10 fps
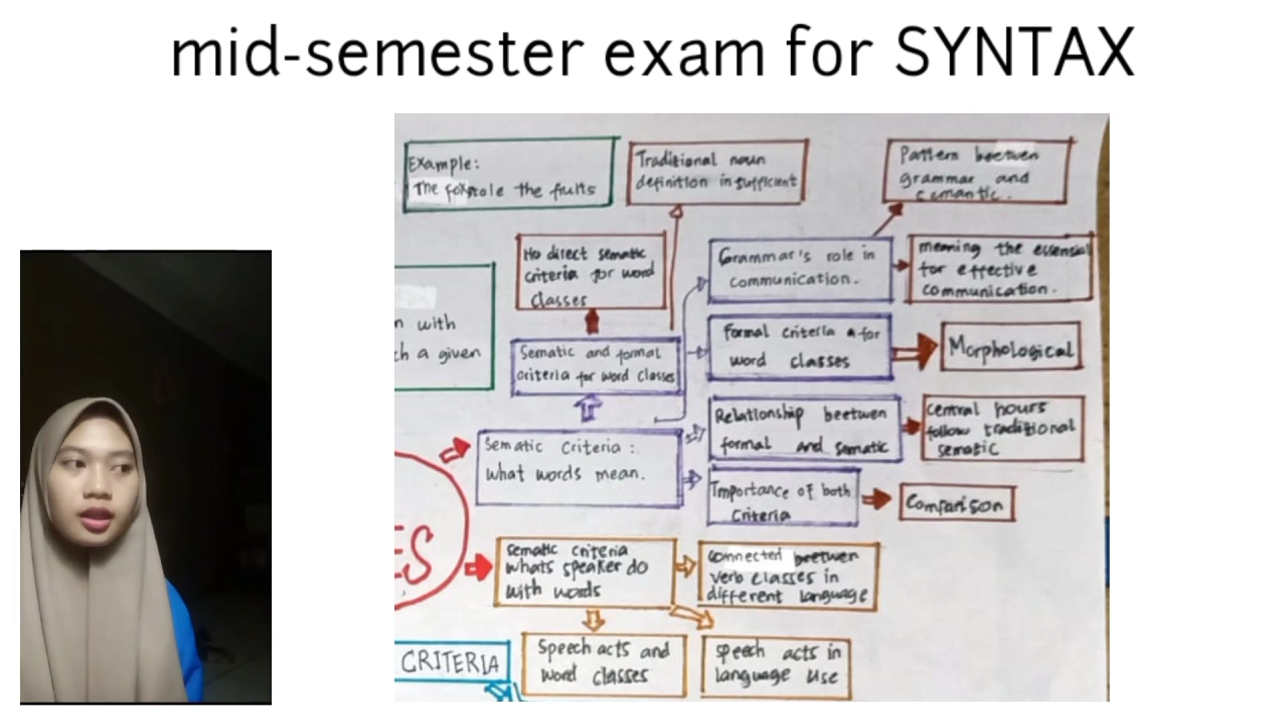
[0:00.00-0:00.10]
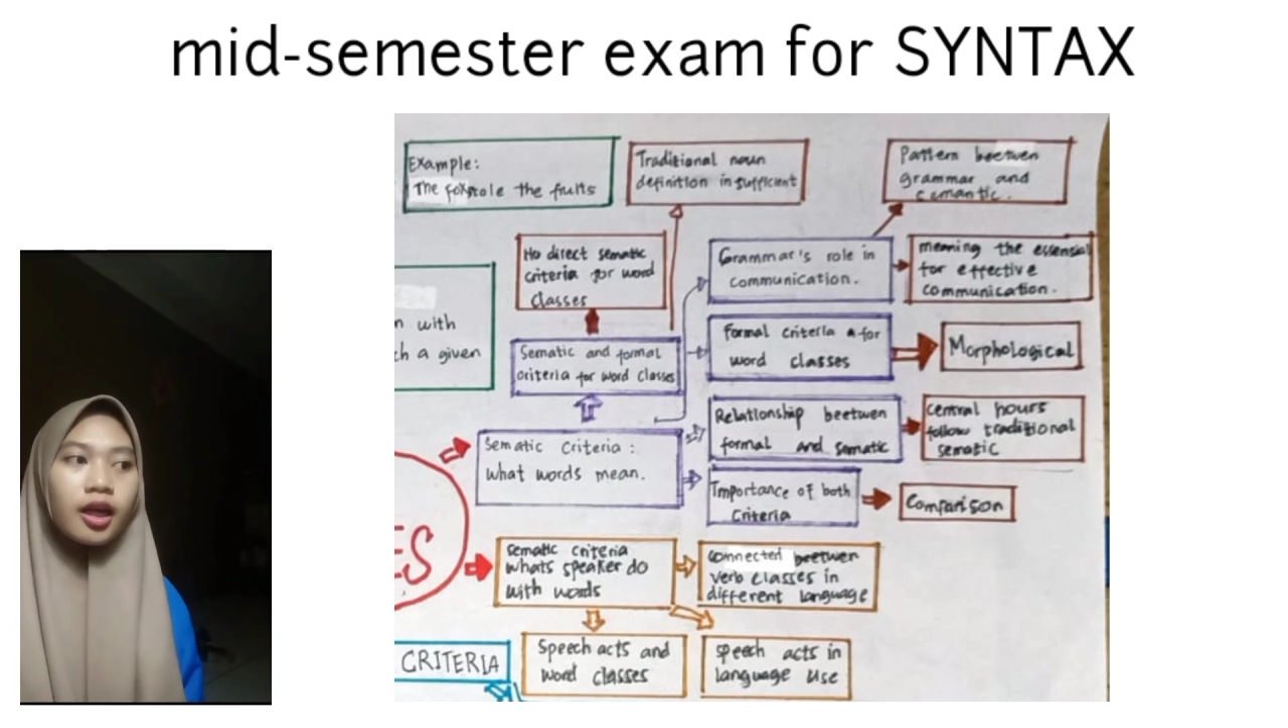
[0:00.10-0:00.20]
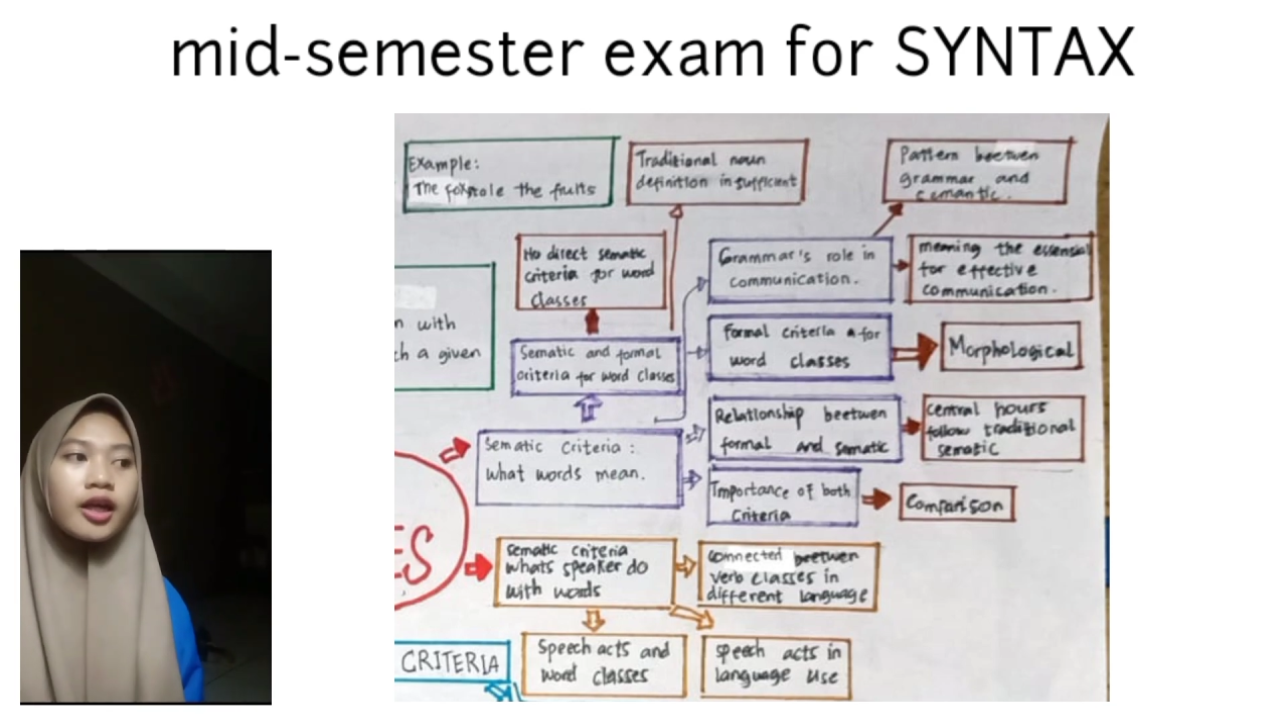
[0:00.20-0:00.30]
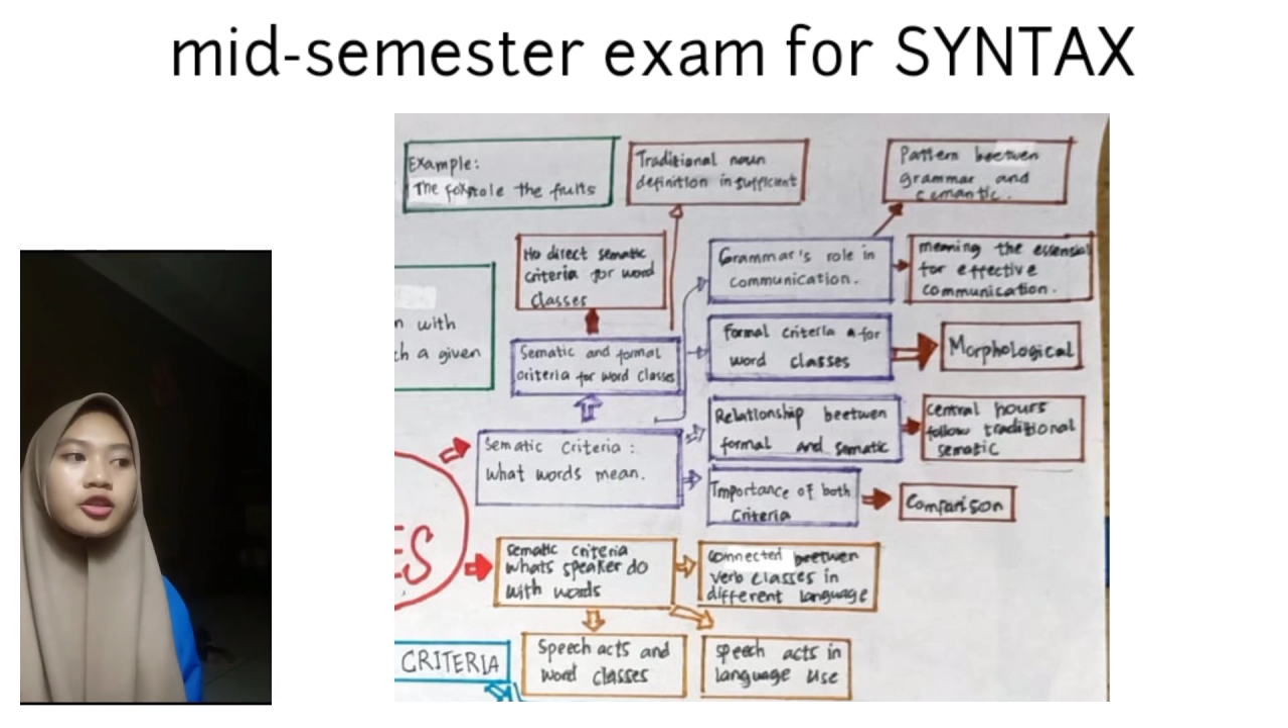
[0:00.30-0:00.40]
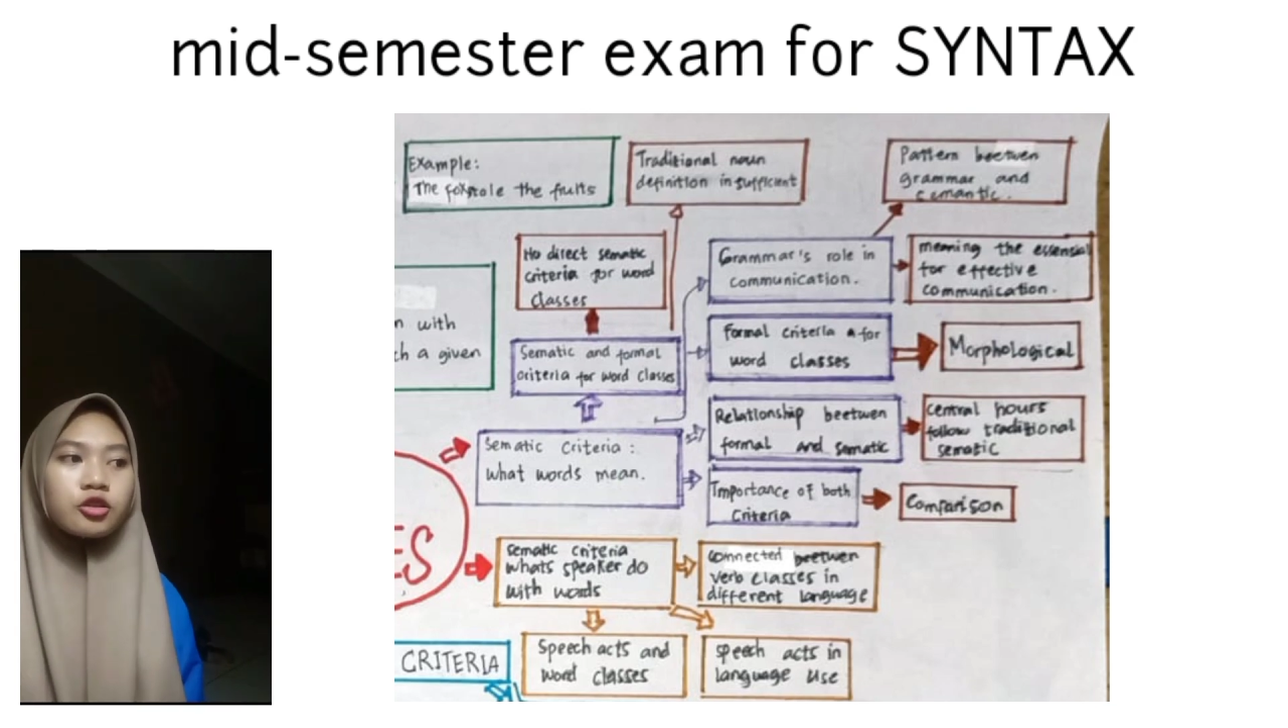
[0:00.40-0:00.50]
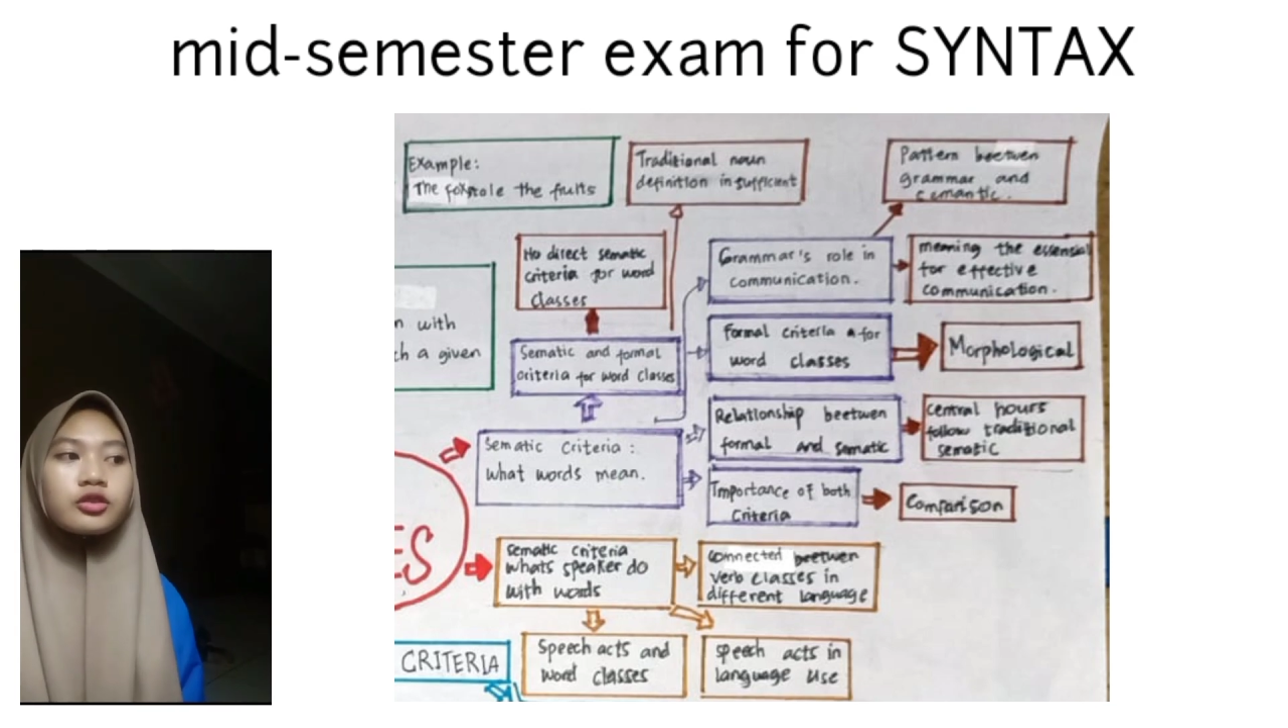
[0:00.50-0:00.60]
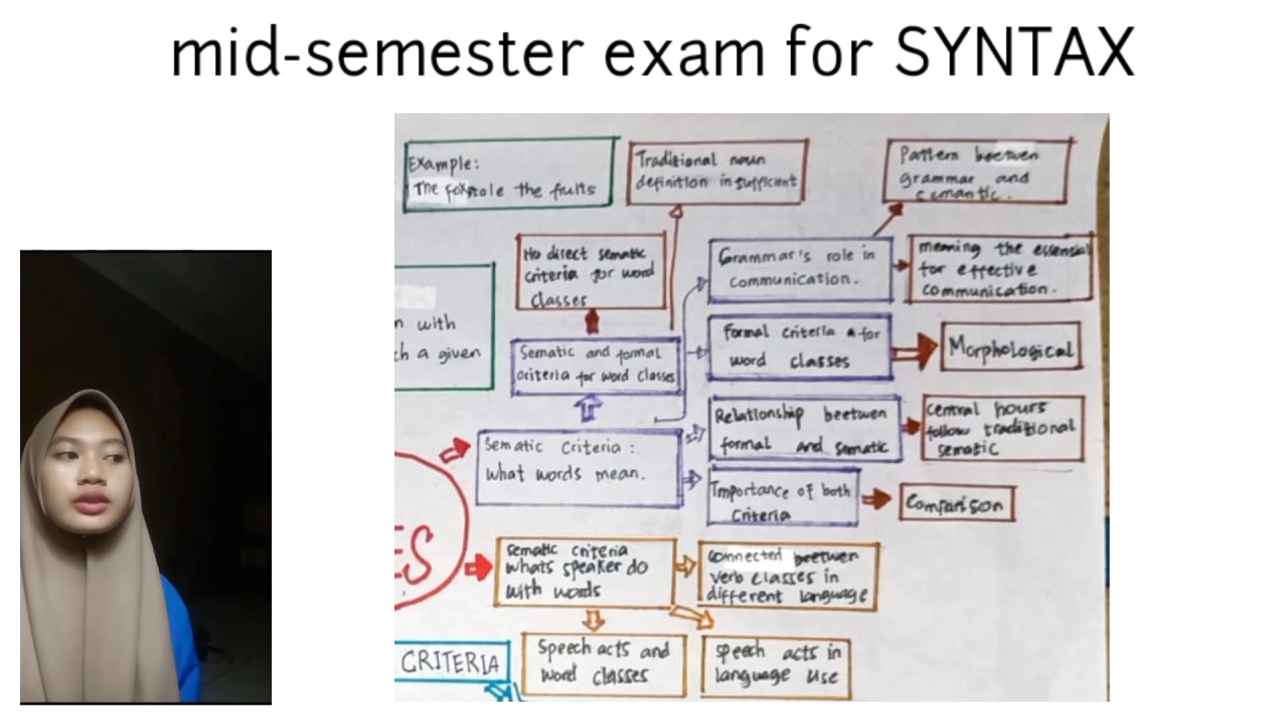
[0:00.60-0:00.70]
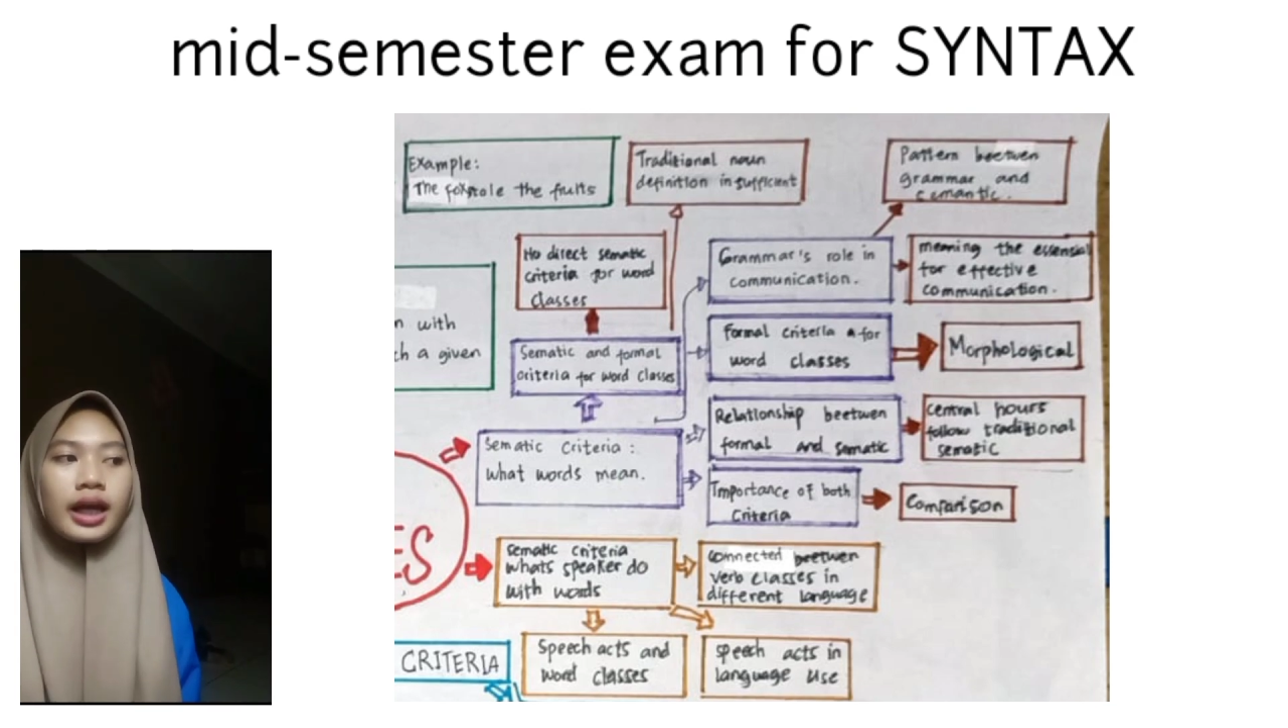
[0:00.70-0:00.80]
just as